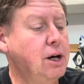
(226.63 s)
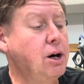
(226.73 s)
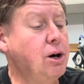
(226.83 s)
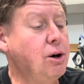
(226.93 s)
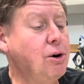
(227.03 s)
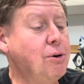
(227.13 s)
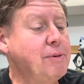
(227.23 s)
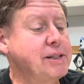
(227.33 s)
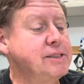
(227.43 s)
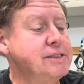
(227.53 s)
oh
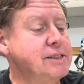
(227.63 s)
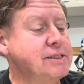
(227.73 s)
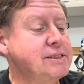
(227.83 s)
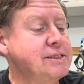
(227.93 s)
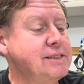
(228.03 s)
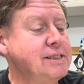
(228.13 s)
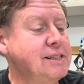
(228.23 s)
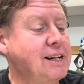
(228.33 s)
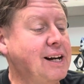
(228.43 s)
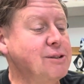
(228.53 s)
my goodness,
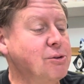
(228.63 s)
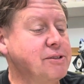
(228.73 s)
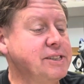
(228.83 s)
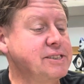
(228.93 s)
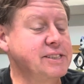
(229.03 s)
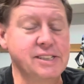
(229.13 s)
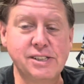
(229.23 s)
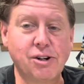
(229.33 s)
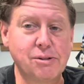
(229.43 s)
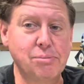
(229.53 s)
I ordered this in a
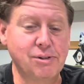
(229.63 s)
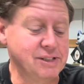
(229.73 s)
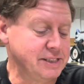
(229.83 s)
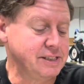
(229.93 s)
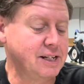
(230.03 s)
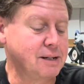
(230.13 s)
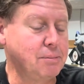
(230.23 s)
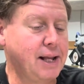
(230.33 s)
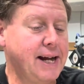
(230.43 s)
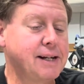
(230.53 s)
dark burgundy, not a
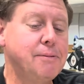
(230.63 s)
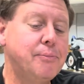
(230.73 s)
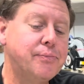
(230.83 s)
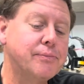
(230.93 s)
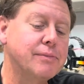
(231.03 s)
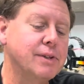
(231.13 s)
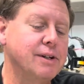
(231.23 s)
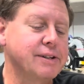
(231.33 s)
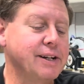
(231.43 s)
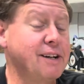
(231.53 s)
black.
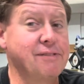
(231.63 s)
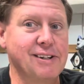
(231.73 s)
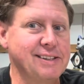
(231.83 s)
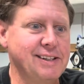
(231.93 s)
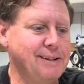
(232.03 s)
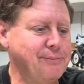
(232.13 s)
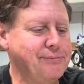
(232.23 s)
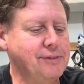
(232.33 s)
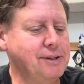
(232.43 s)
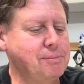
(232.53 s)
Okay, I forgot that.
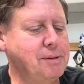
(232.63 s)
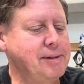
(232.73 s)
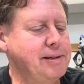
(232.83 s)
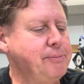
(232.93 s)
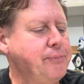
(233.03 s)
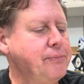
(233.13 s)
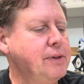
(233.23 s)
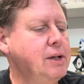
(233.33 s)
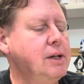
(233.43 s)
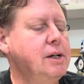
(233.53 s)
Oh my
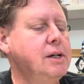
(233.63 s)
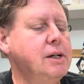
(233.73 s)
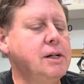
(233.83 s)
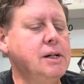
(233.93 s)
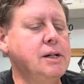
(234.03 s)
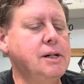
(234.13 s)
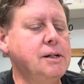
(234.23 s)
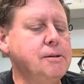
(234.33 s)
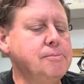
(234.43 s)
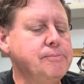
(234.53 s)

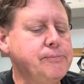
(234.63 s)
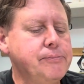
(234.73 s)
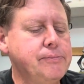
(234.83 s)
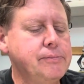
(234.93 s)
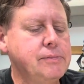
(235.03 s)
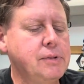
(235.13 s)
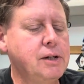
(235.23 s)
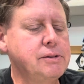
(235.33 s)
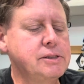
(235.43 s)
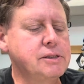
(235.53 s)
God.
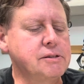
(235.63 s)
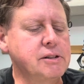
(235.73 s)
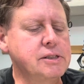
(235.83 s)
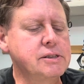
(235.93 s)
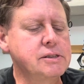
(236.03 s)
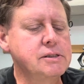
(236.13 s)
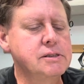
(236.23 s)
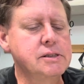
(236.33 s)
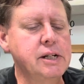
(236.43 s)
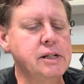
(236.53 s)
Oh, that's interesting.
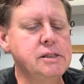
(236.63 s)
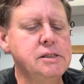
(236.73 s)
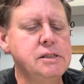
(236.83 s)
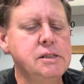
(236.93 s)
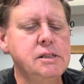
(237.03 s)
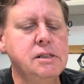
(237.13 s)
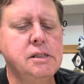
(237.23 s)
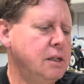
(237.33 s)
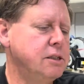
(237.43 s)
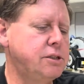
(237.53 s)
Okay.
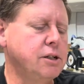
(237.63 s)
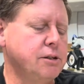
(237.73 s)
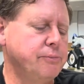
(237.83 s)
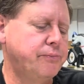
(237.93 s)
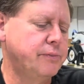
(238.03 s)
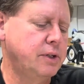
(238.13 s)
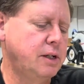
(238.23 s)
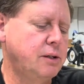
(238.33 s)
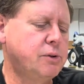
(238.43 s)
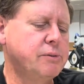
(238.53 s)
So,
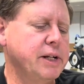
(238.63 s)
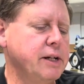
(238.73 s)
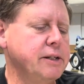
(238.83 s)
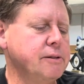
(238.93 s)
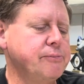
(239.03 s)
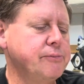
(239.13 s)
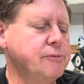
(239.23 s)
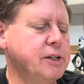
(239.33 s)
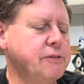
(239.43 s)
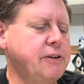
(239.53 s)
what do we got here?
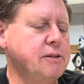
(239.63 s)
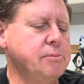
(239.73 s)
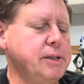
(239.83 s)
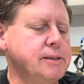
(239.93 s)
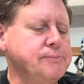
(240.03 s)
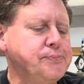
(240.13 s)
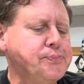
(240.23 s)
We got a fountain pen.